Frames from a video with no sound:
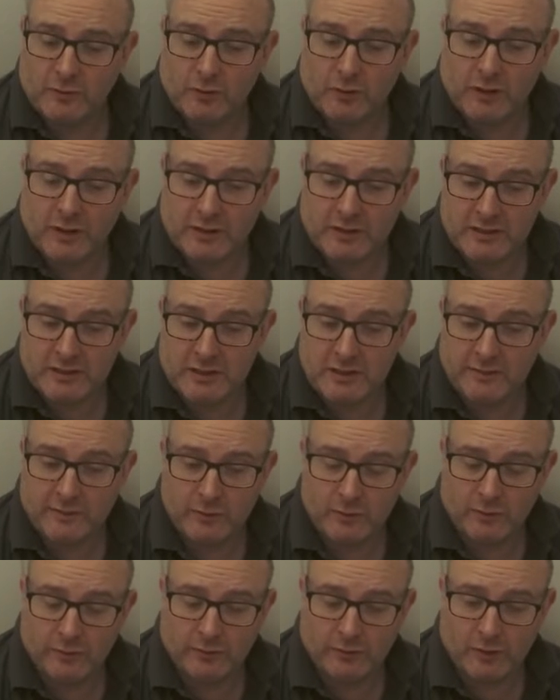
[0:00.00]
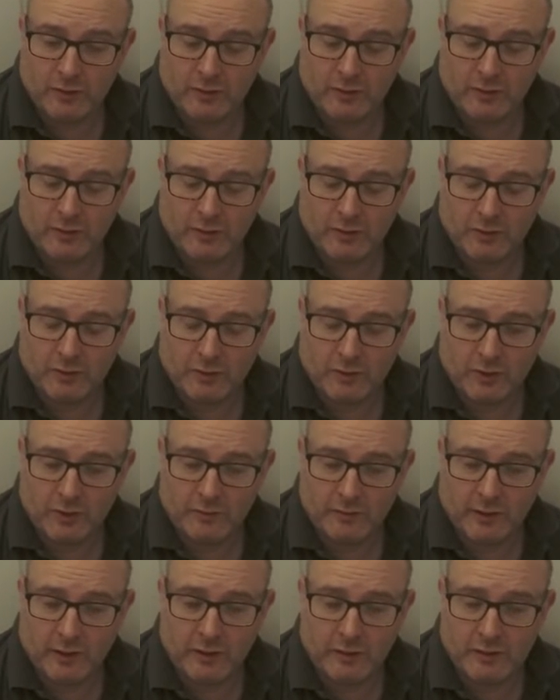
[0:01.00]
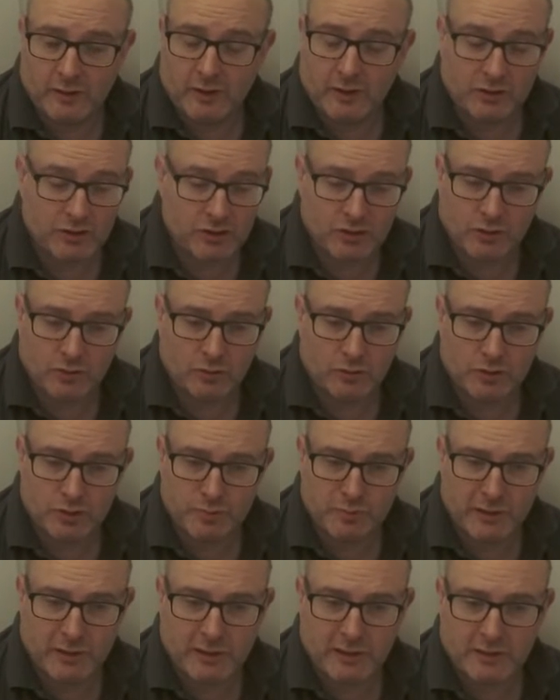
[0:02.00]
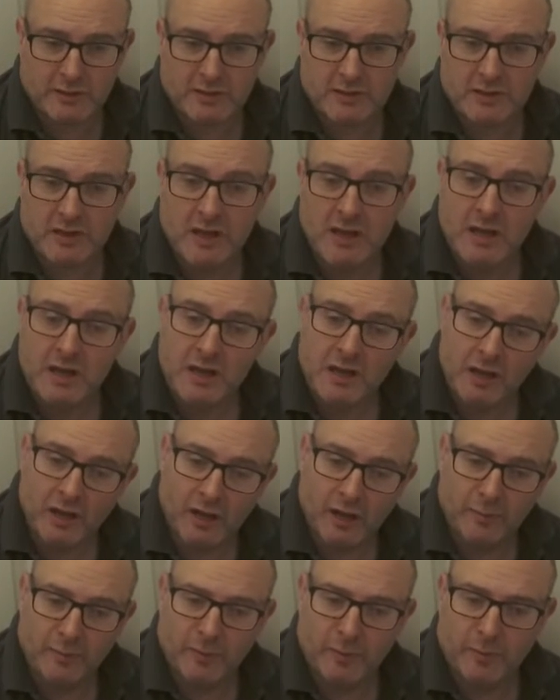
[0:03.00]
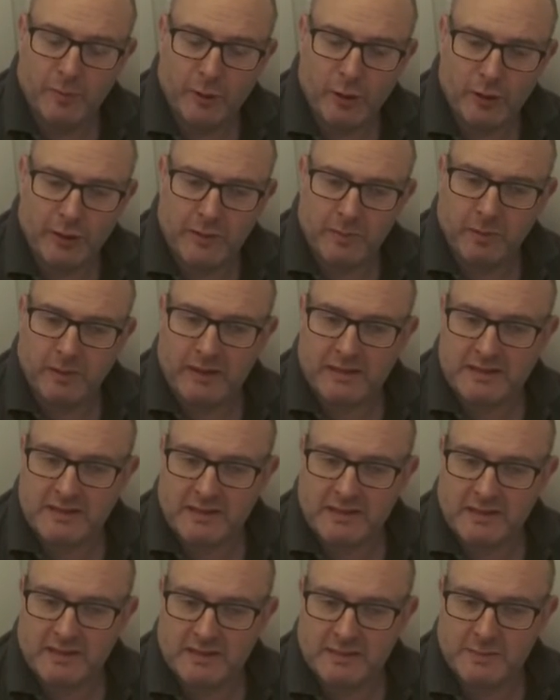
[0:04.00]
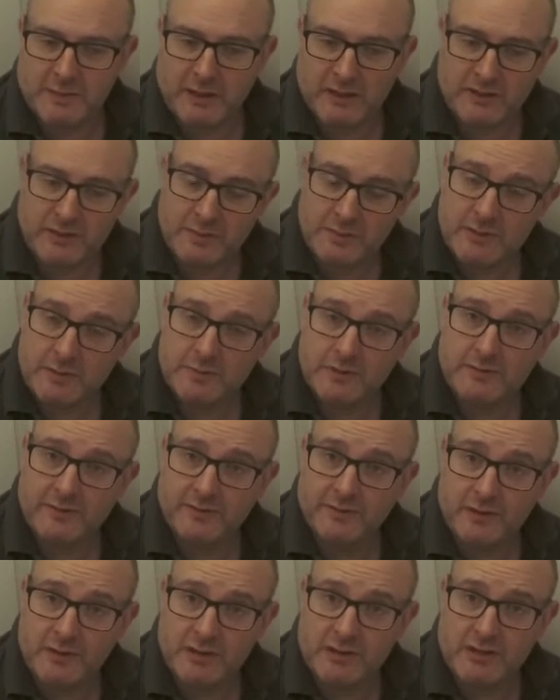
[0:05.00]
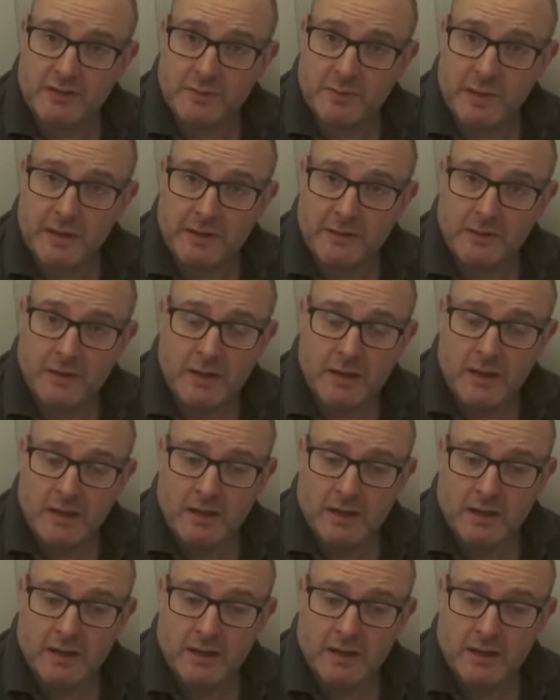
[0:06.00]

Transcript: looking to see if yours are overloaded, are scorch marks, the burny plasticky smell, sometimes a fishy smell,